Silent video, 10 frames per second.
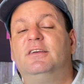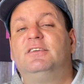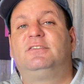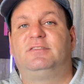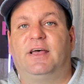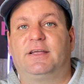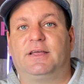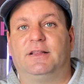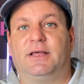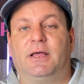
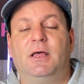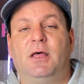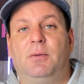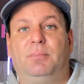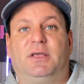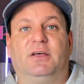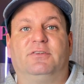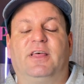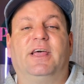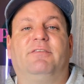Secondly,
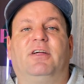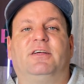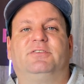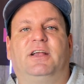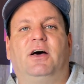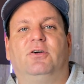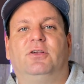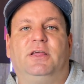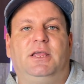because they have not sent out